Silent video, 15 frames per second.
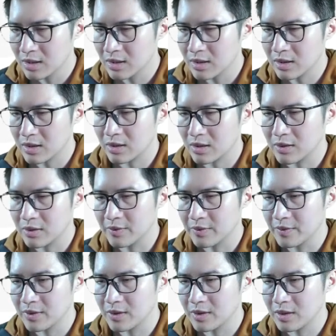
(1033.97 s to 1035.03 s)
So
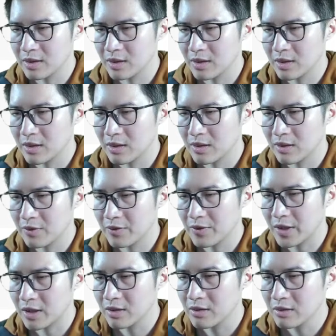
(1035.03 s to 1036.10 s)
if we
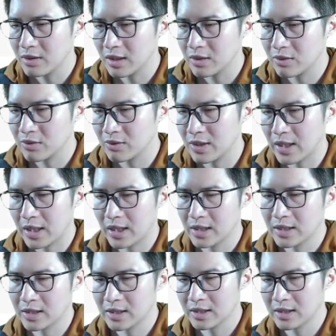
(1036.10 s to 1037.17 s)
go and do
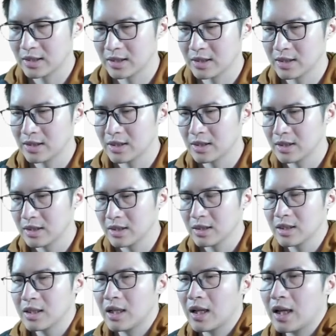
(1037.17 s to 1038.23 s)
that,
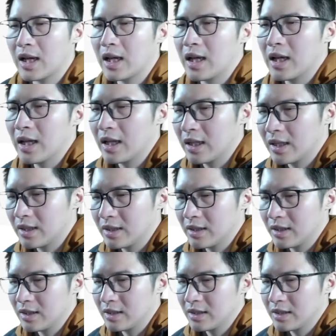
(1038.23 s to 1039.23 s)
and